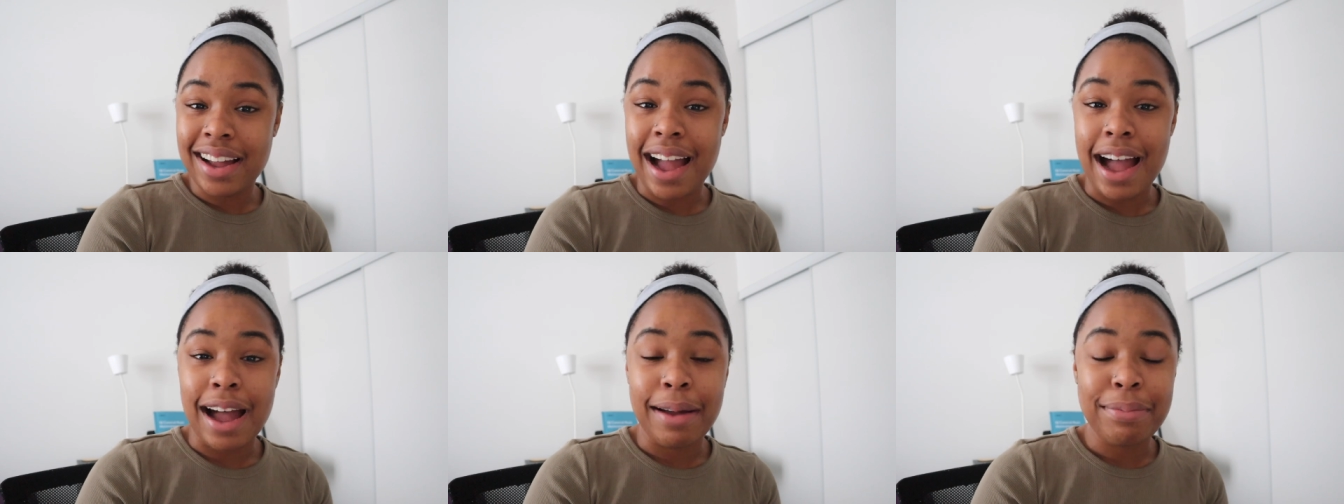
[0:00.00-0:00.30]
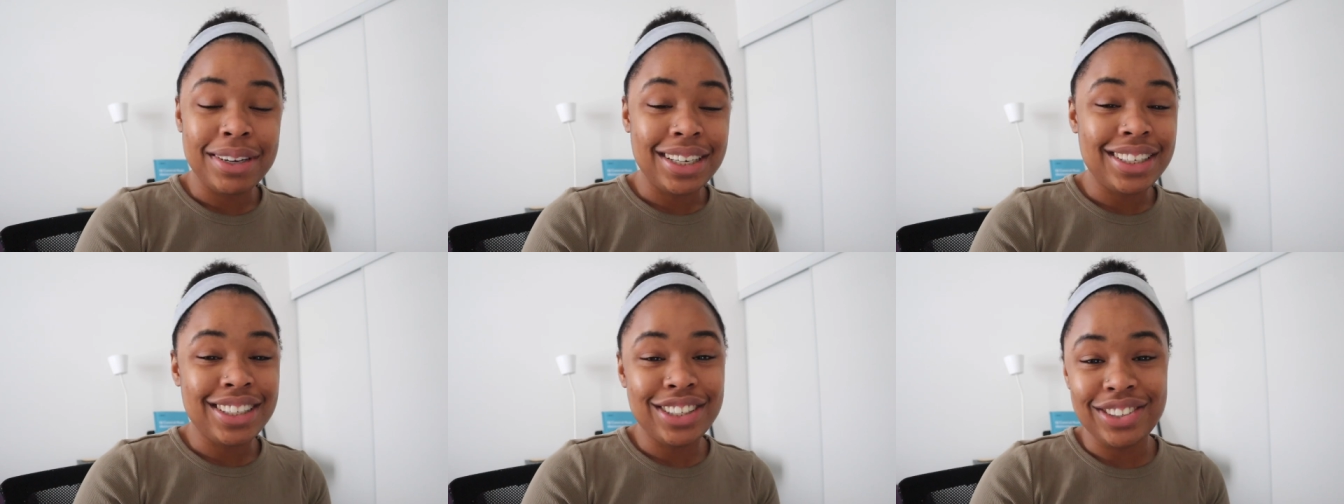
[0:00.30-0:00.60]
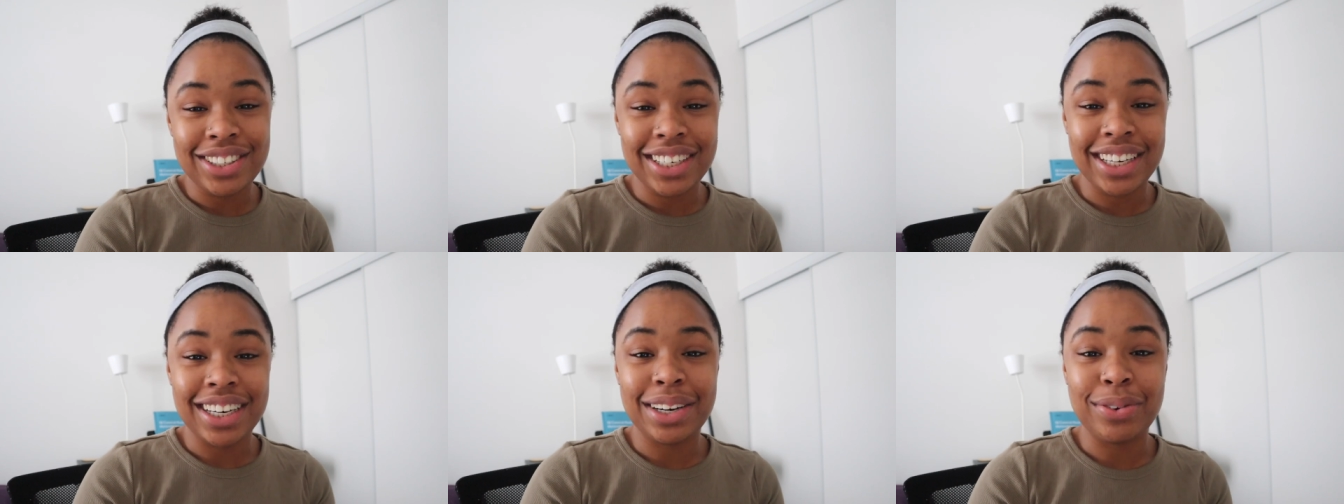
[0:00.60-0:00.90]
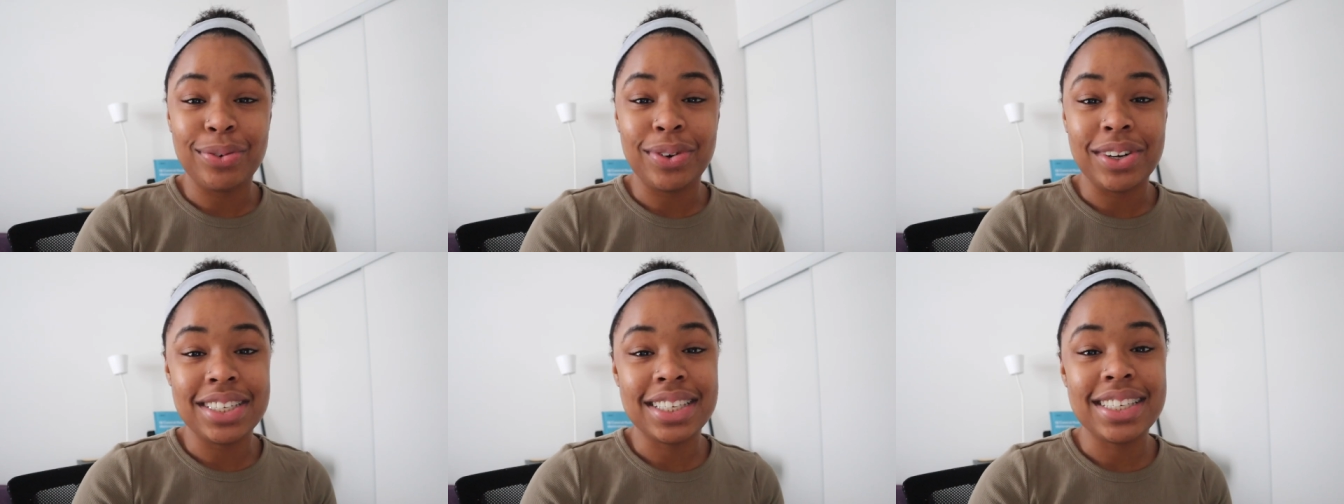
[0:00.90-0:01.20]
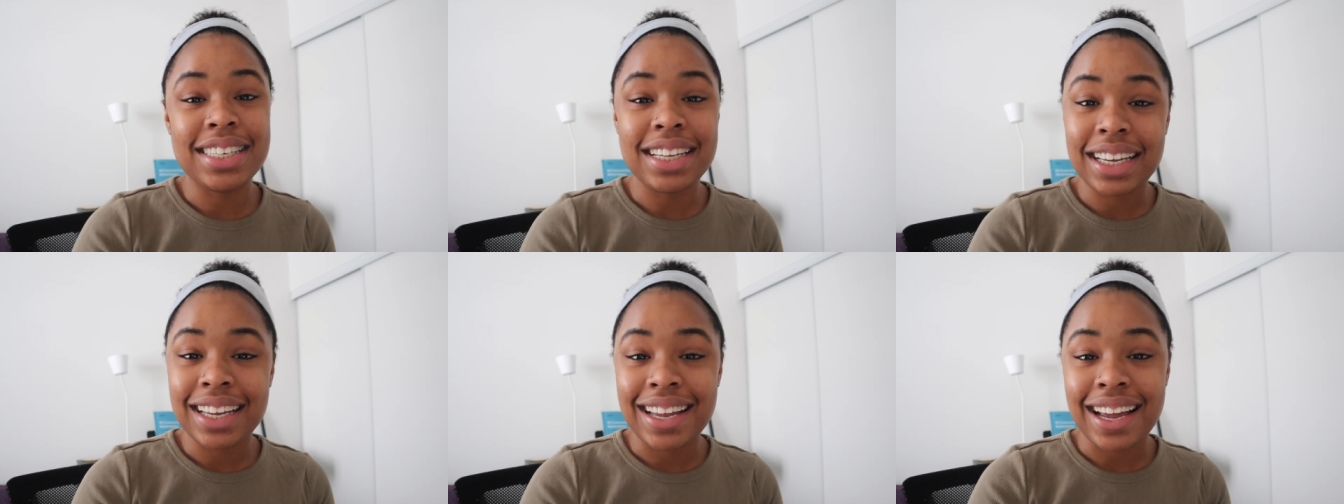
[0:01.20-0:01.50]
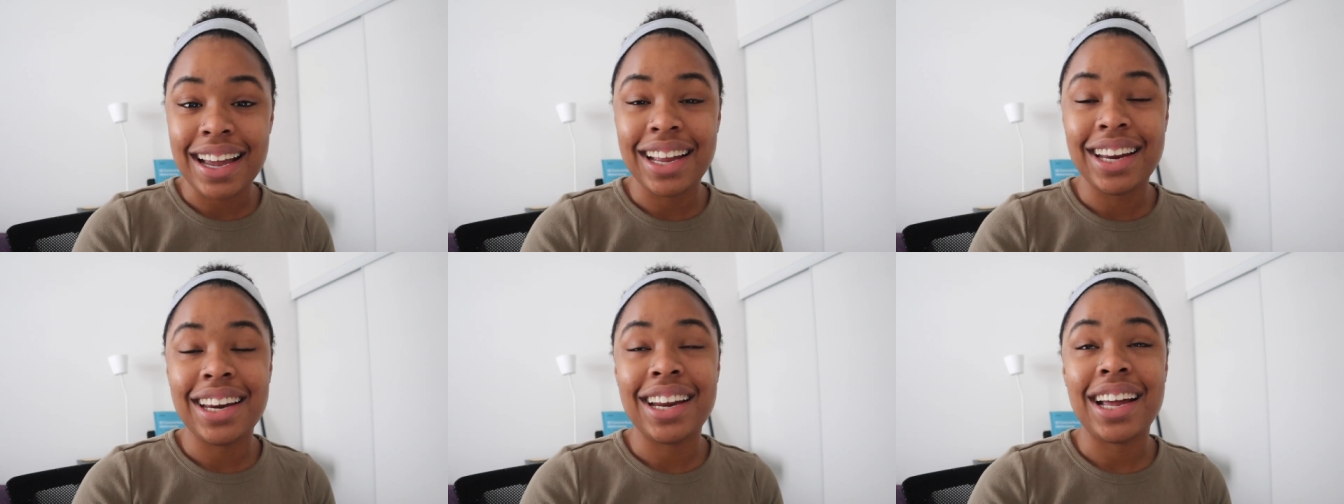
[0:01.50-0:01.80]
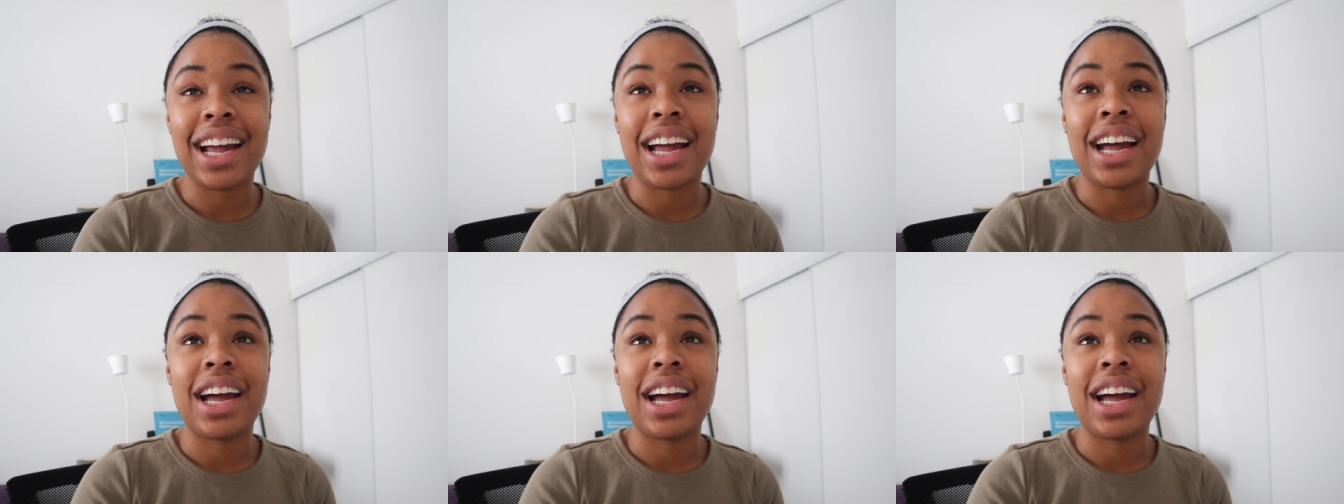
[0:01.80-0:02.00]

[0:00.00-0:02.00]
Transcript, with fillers: Happy New Year once again.